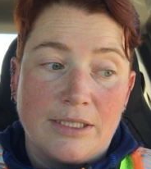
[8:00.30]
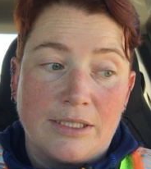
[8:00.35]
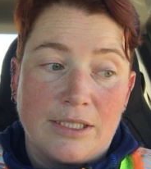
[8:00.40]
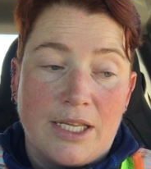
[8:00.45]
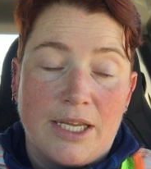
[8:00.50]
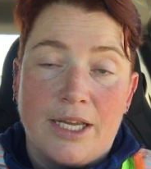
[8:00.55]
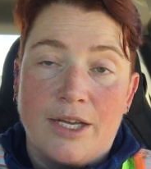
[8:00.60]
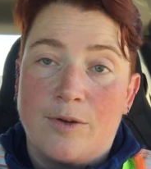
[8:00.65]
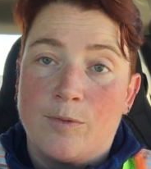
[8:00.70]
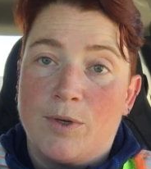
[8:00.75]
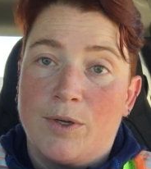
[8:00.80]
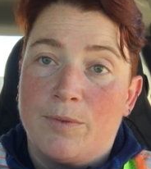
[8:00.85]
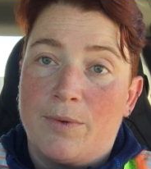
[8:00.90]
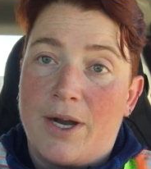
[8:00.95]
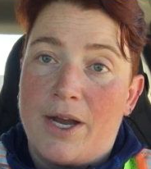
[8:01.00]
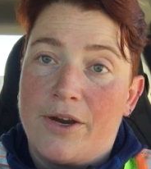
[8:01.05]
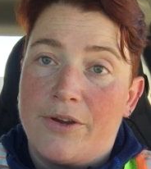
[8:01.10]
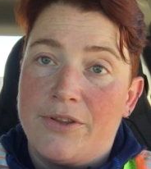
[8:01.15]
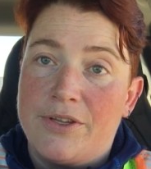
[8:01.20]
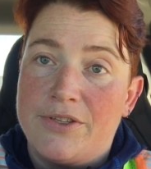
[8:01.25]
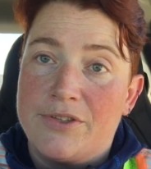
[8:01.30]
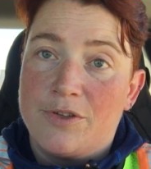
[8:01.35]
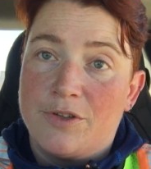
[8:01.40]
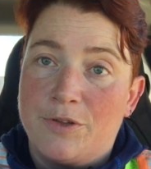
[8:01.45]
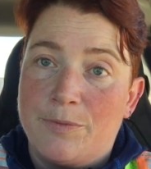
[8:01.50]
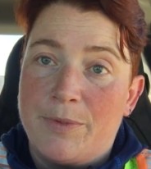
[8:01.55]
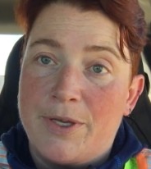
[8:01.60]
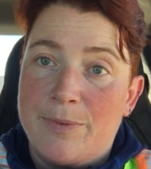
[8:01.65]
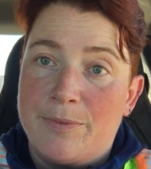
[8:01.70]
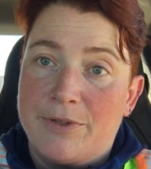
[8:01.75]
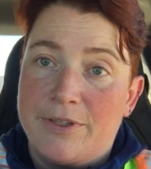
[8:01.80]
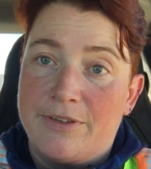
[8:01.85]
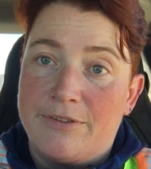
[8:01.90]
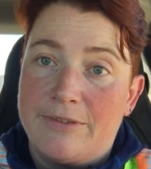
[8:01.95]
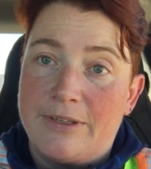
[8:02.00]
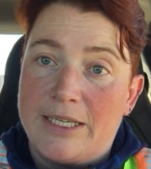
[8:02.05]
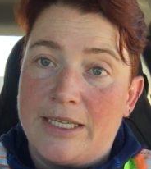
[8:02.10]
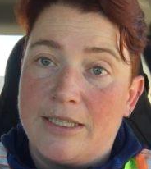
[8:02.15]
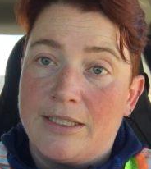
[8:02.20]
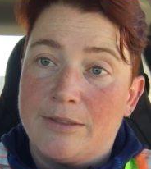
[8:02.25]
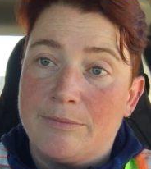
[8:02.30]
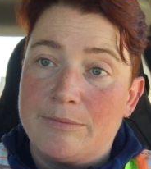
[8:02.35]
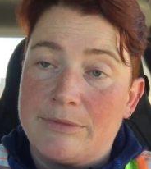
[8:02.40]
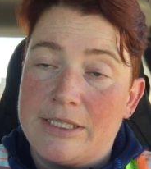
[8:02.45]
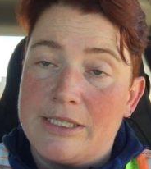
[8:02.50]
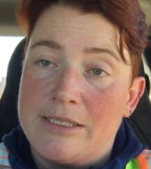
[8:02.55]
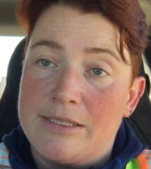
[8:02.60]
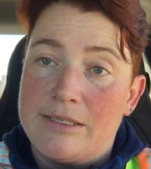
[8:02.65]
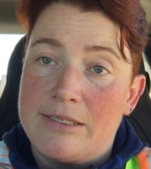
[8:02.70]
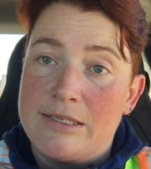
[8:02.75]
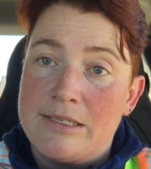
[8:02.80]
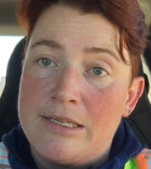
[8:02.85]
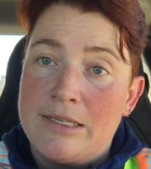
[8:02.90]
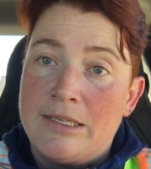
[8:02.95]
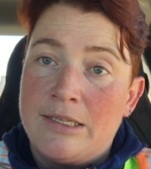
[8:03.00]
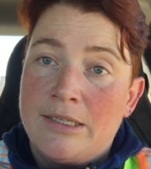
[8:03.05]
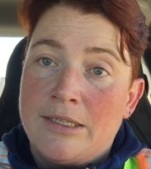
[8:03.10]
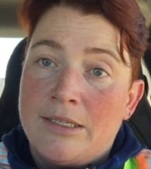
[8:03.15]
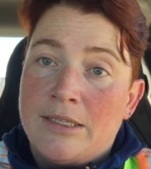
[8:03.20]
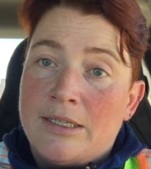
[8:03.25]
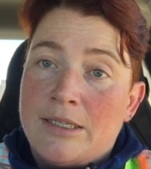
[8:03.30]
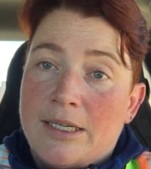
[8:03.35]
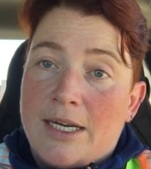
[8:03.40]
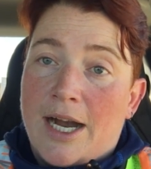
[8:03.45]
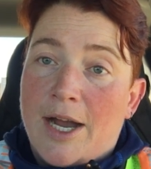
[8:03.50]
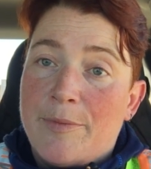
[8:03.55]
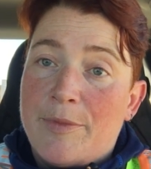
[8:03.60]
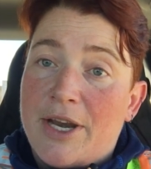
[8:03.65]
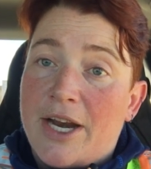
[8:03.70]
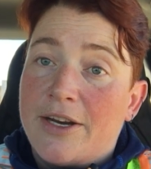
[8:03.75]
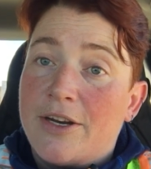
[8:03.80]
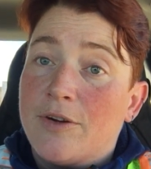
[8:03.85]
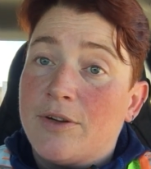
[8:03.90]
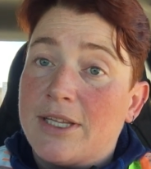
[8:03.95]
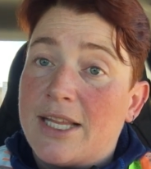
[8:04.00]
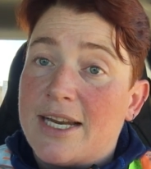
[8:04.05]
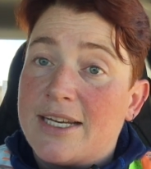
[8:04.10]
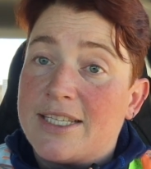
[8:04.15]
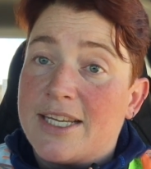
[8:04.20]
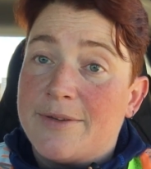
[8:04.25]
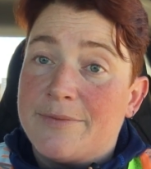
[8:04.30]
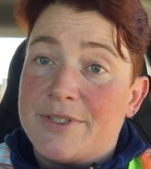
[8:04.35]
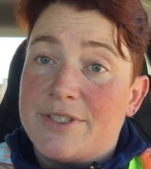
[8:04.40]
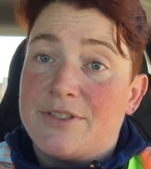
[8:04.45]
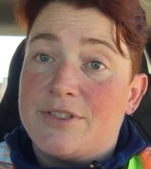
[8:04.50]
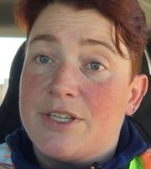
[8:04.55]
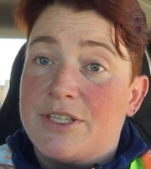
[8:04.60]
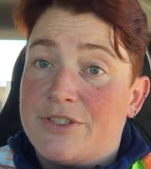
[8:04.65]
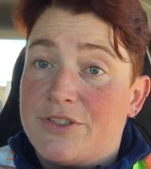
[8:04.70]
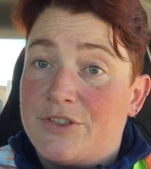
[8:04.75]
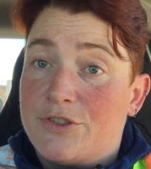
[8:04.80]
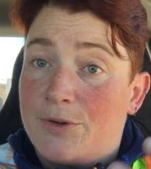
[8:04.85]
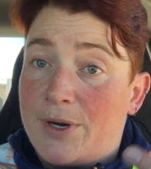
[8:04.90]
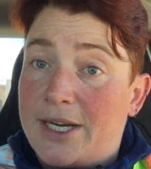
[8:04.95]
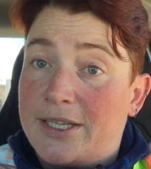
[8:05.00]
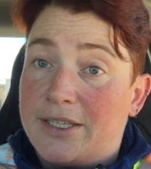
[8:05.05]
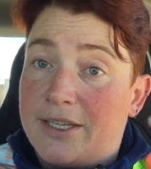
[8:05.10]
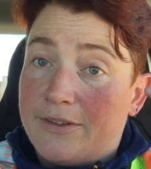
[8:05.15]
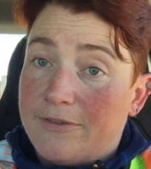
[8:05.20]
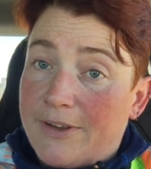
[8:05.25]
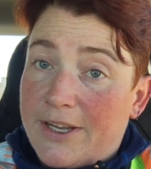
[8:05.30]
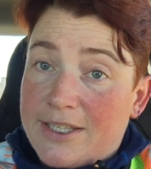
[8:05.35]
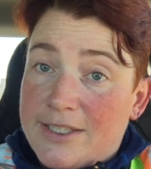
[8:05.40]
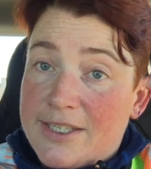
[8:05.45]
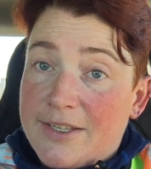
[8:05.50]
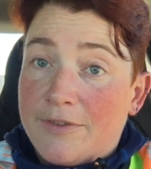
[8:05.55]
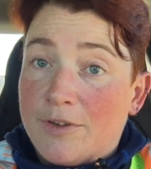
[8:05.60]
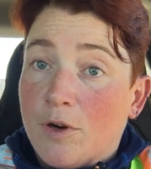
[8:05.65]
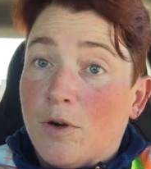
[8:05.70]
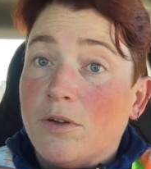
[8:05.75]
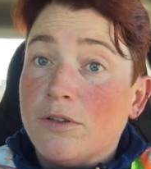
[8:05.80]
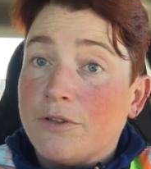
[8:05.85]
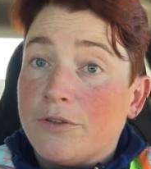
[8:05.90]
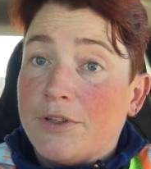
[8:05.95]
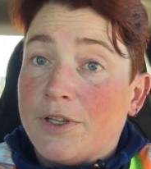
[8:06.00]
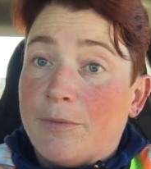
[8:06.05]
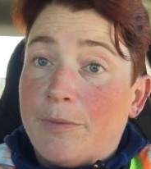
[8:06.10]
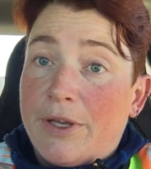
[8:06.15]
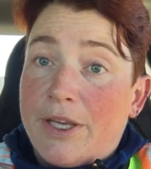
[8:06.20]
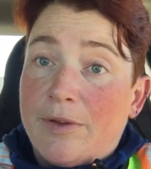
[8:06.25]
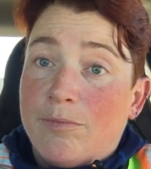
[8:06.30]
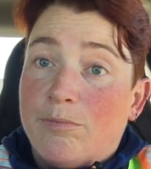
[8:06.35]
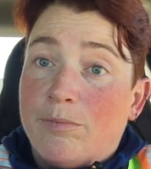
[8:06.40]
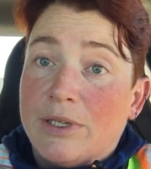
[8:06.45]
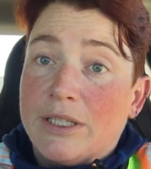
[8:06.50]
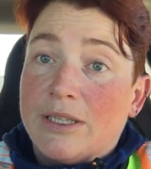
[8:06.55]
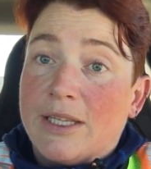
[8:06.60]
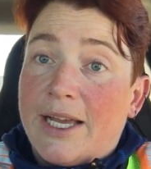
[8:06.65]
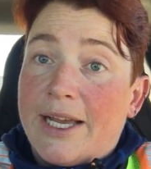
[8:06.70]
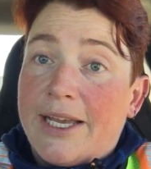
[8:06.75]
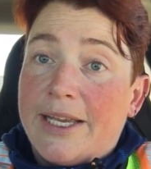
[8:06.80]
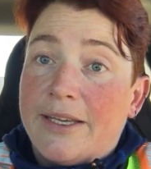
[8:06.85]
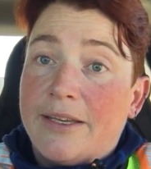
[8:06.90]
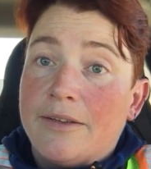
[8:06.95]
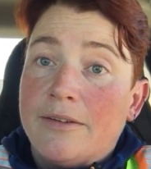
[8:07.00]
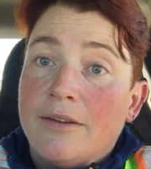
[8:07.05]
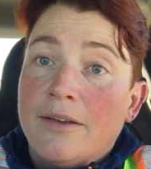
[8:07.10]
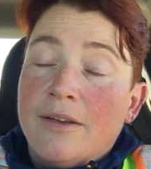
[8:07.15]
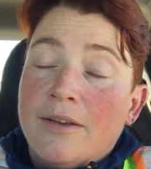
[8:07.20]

is like, well, why are these old people in fandom? Because, I mean, I know a lot of times it's directed at fans even older than me, but like,